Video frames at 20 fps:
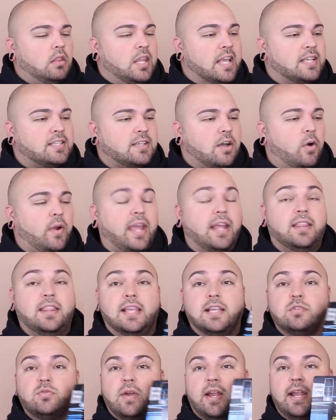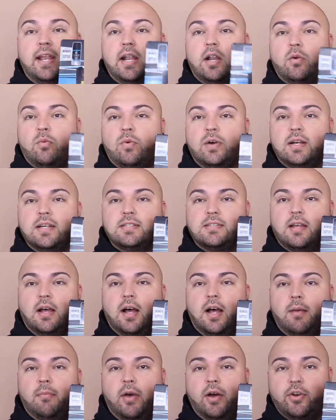this, okay, this right here was
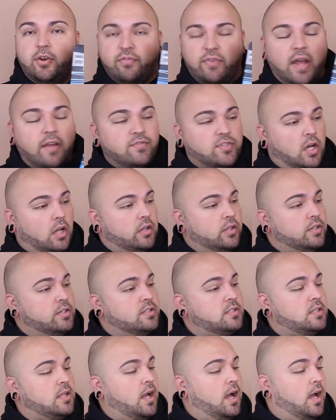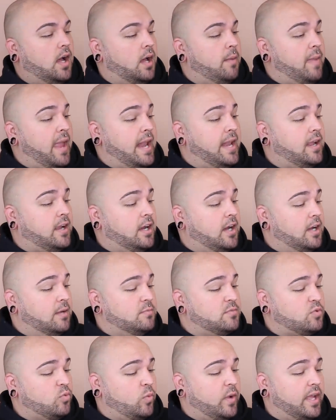um, under $5 um, and it
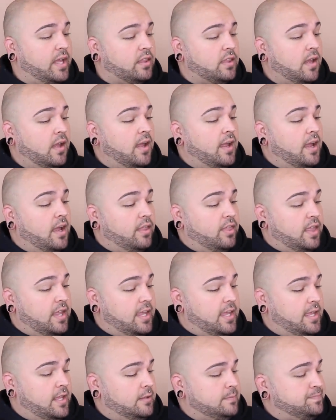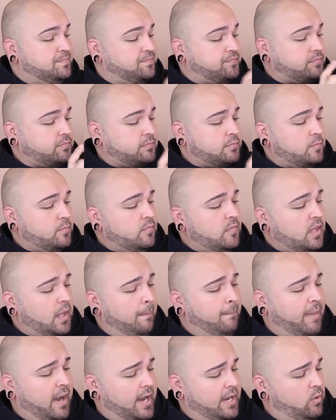comes with the
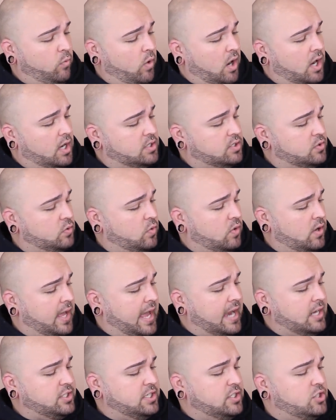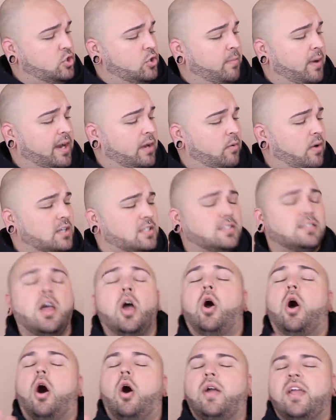body wash, well, actually two body washes.
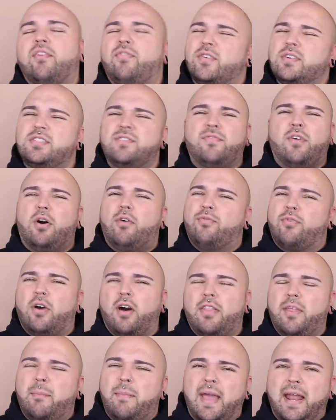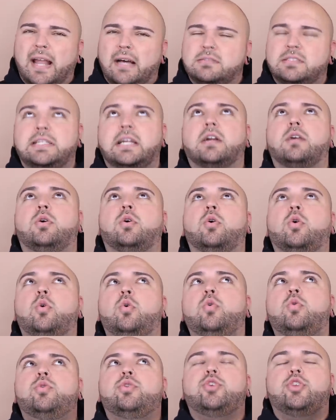Okay, first of all, for all the men out there
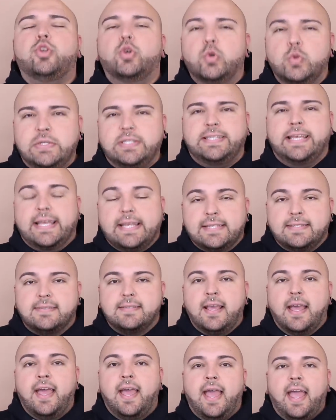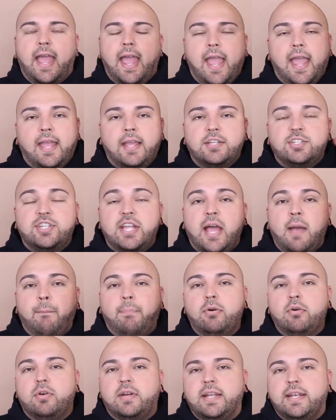who uses a
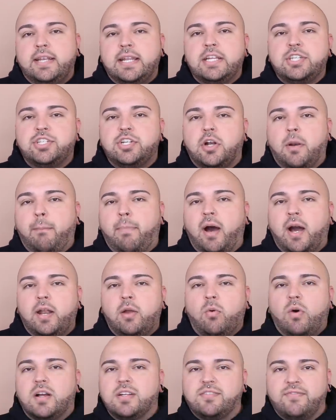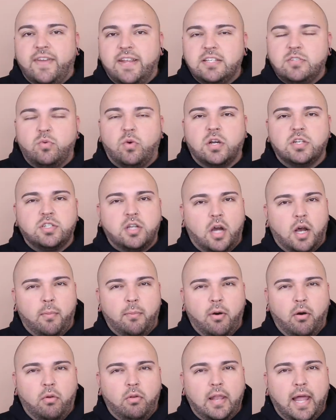shampoo, conditioner, body wash, face wash
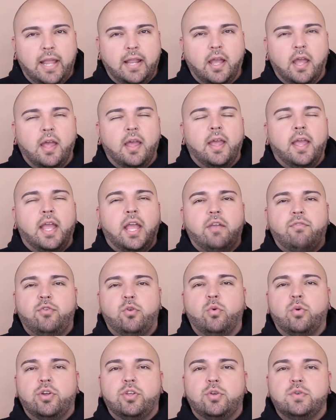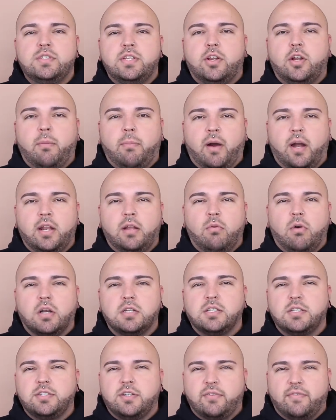combo, like if you are using your body
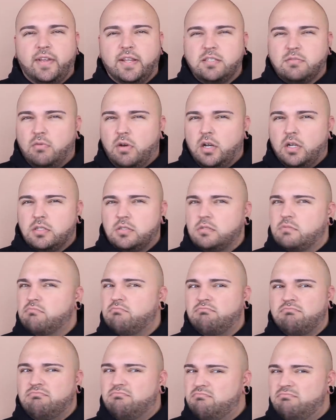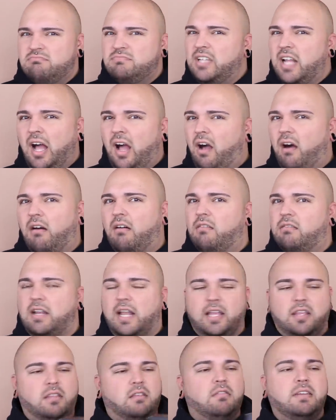wash as your face wash, no
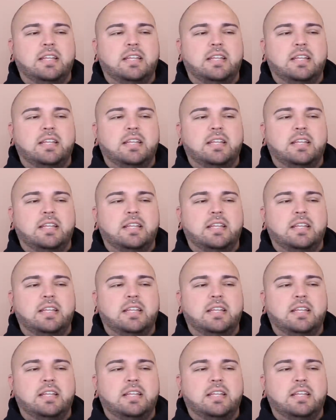like you